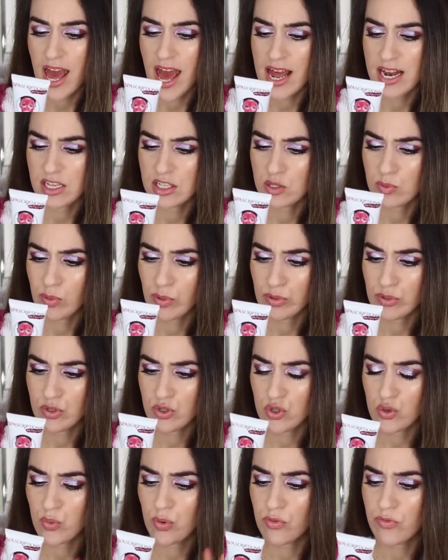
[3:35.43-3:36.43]
and it's
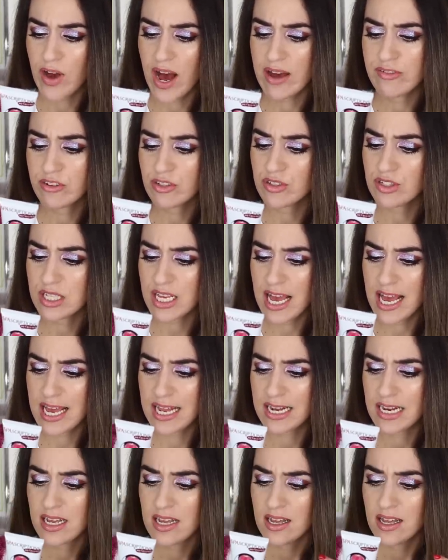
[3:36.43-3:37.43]
supposed to revive your
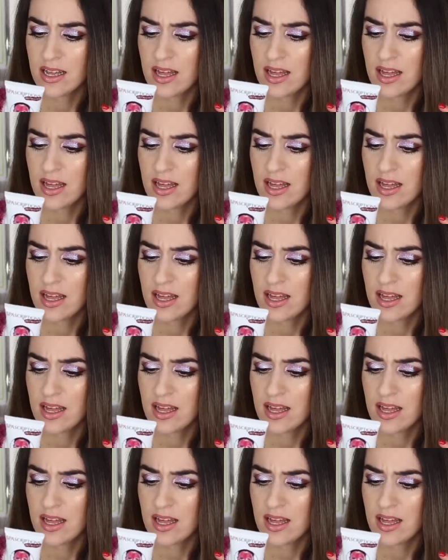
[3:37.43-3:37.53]
skin,